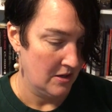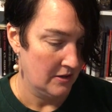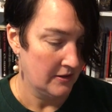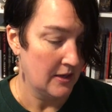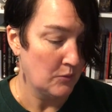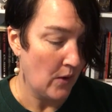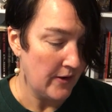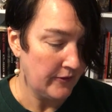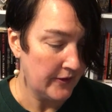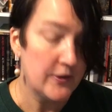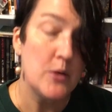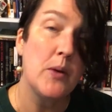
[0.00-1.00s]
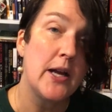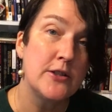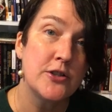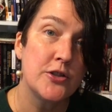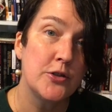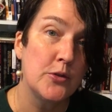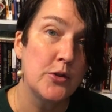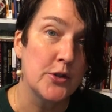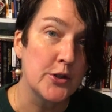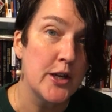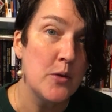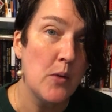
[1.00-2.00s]
it says 151 to
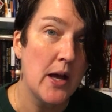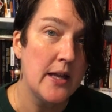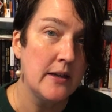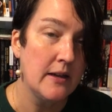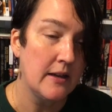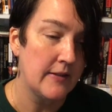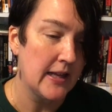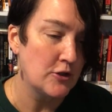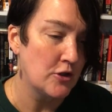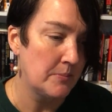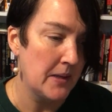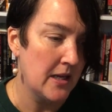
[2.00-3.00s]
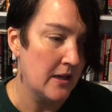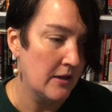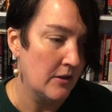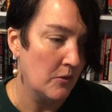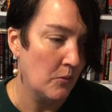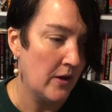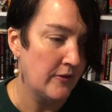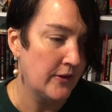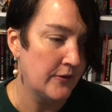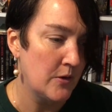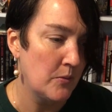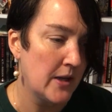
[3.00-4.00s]
31, and that should be
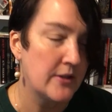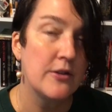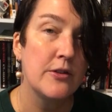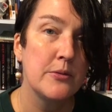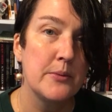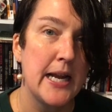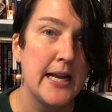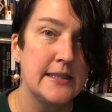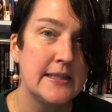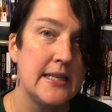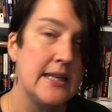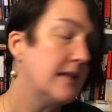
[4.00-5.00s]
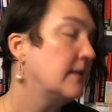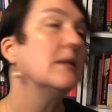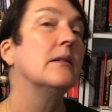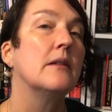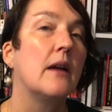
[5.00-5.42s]
151 to 318.